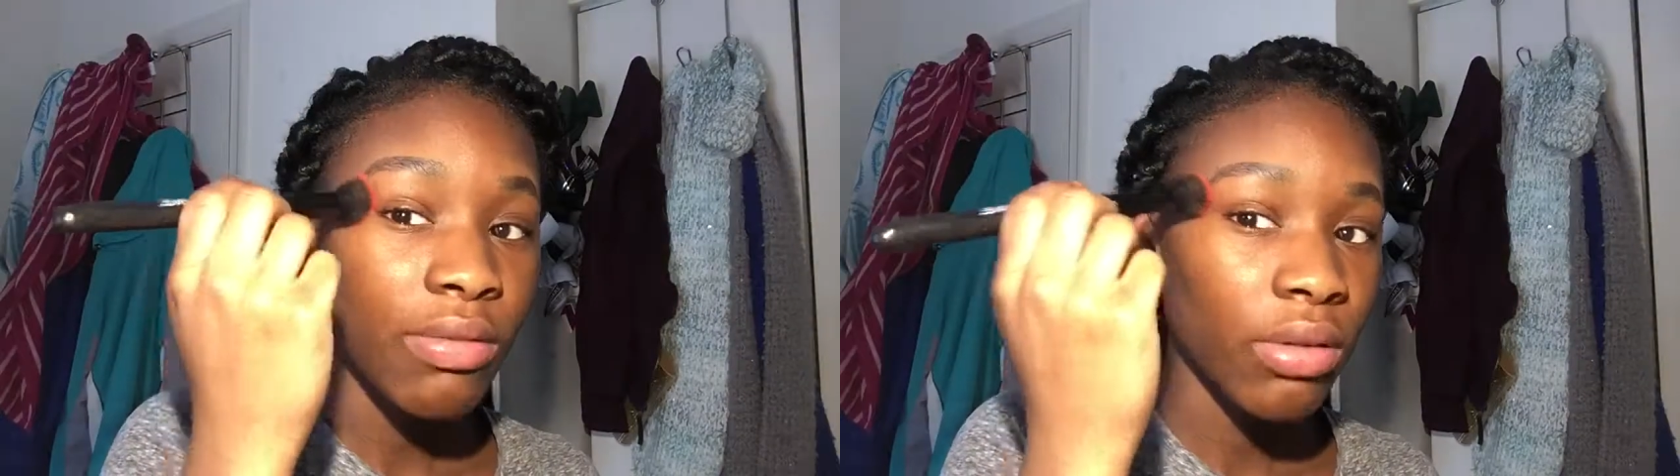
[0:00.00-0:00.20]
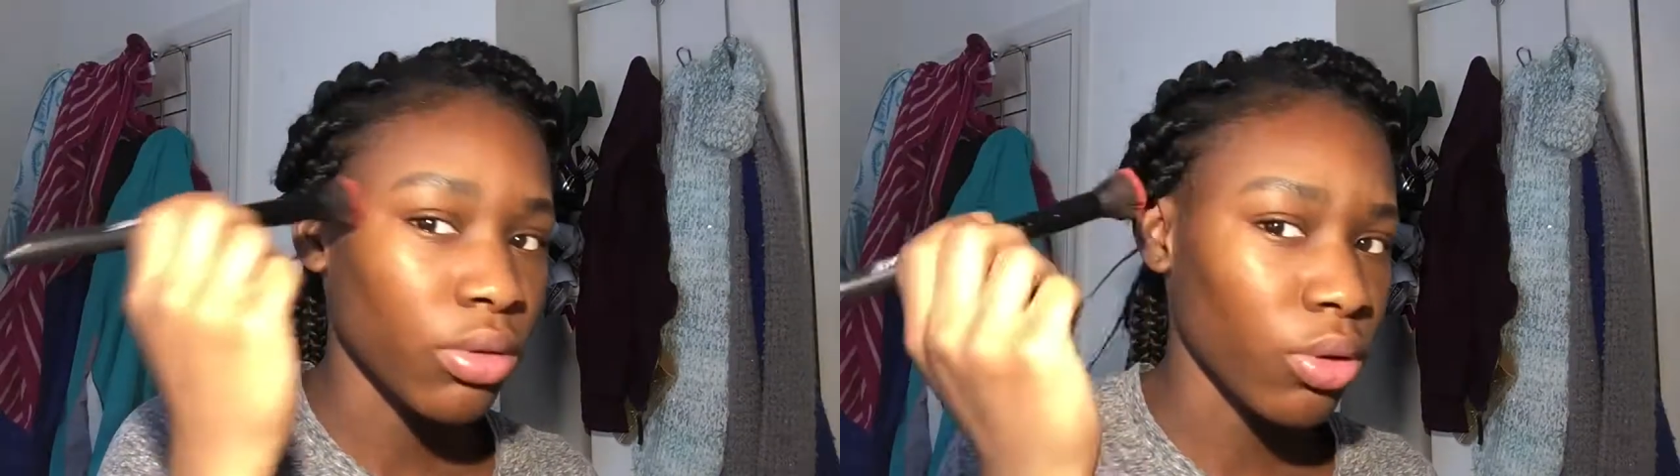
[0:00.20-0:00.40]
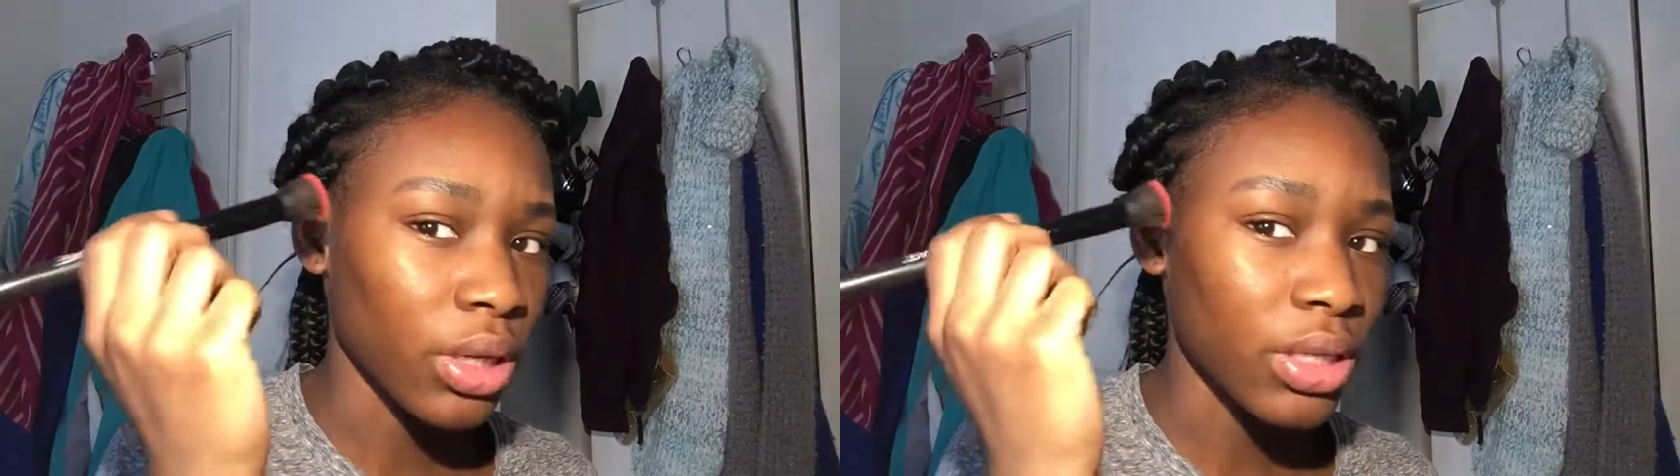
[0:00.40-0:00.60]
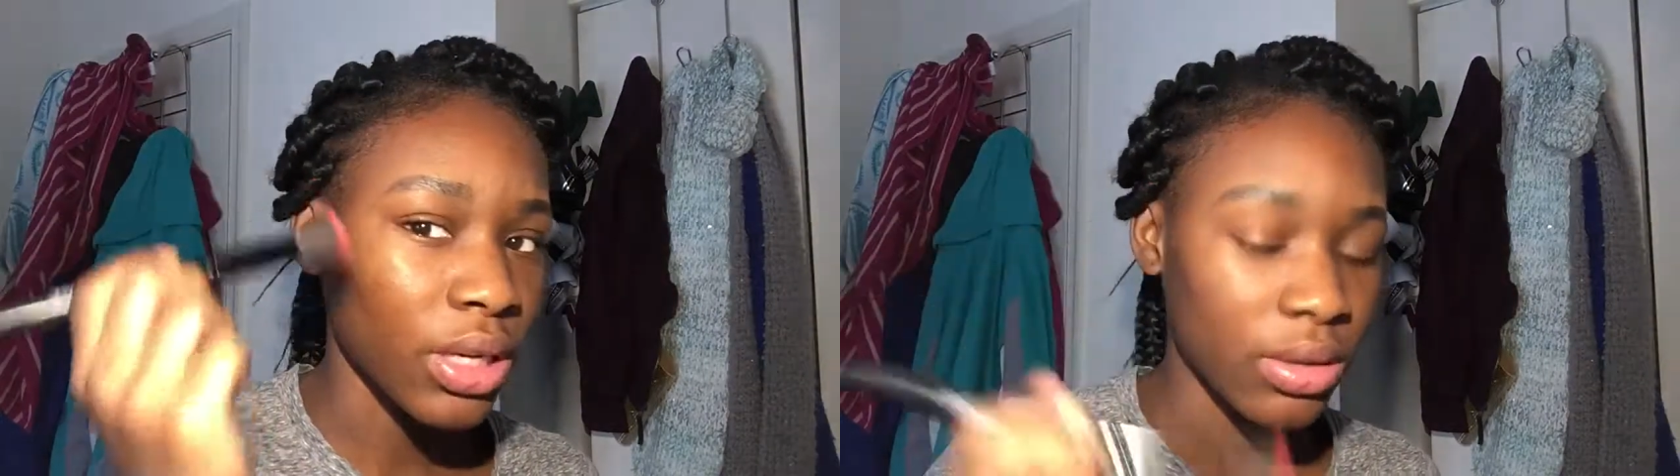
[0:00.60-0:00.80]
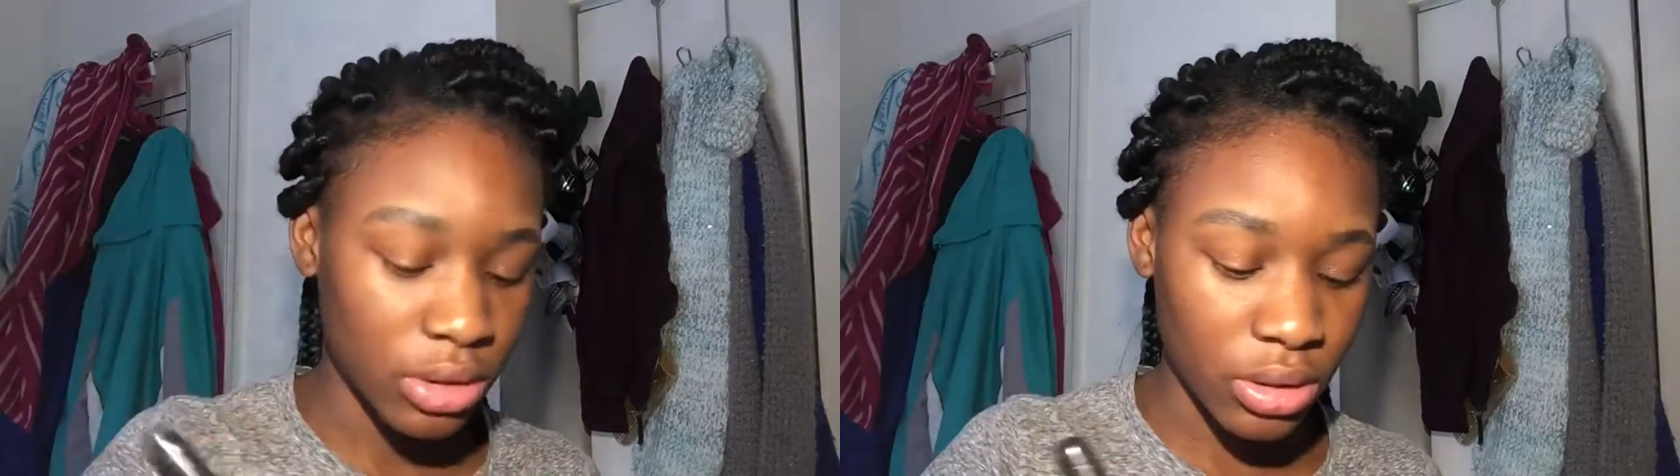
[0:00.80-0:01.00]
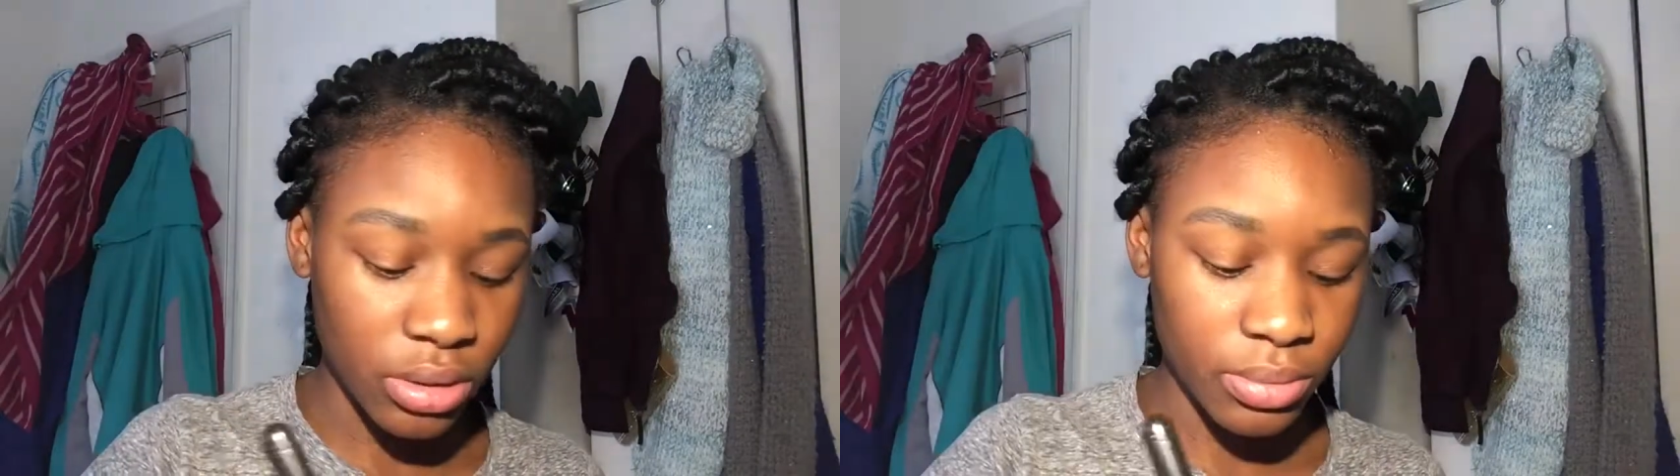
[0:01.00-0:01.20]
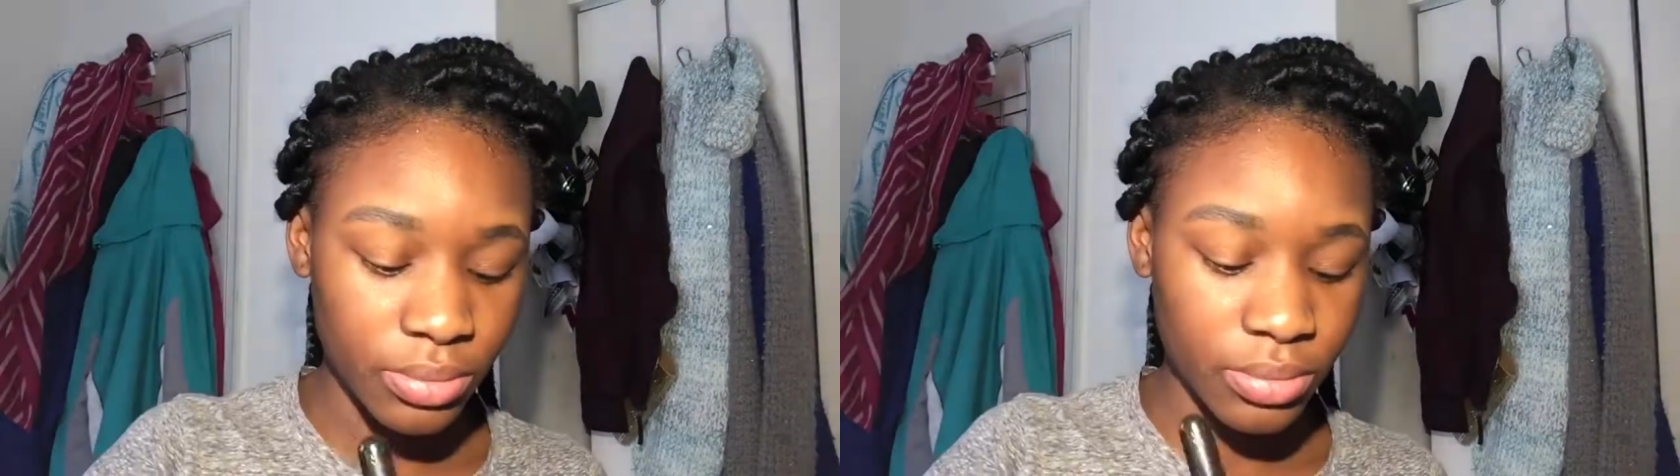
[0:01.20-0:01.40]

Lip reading: have really oily skin, so